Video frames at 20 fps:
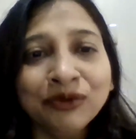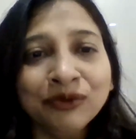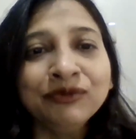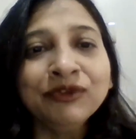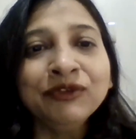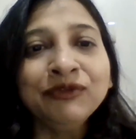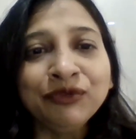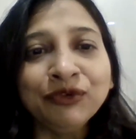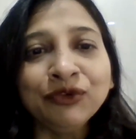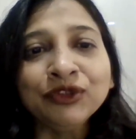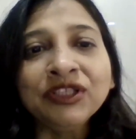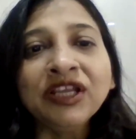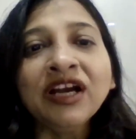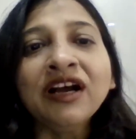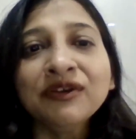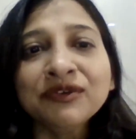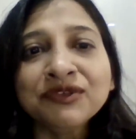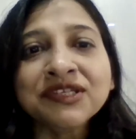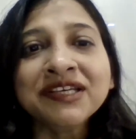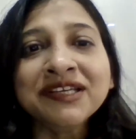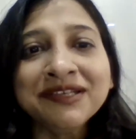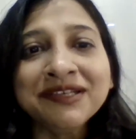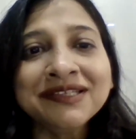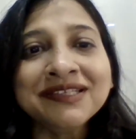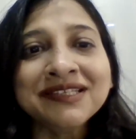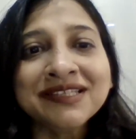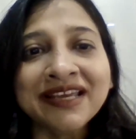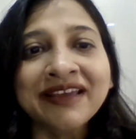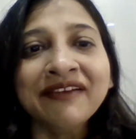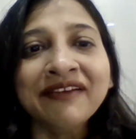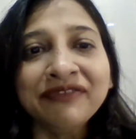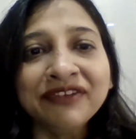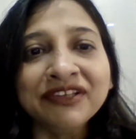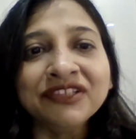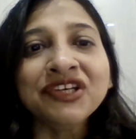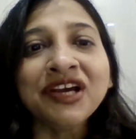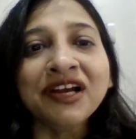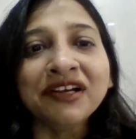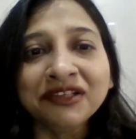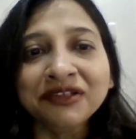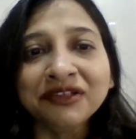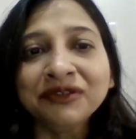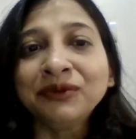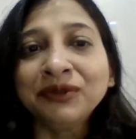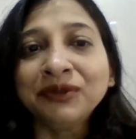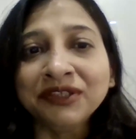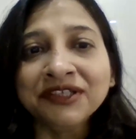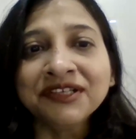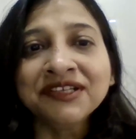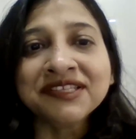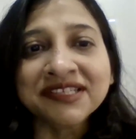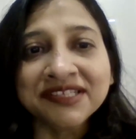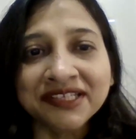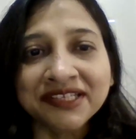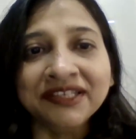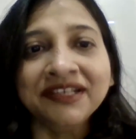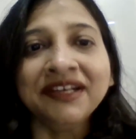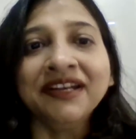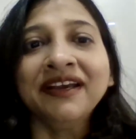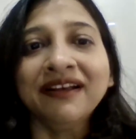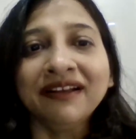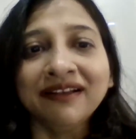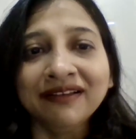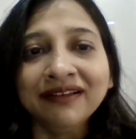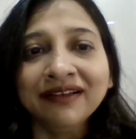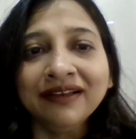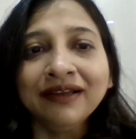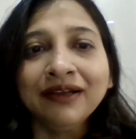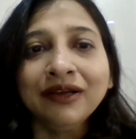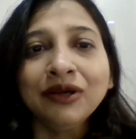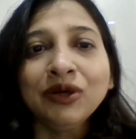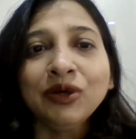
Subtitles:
and over 4,000 CFA charter holders in India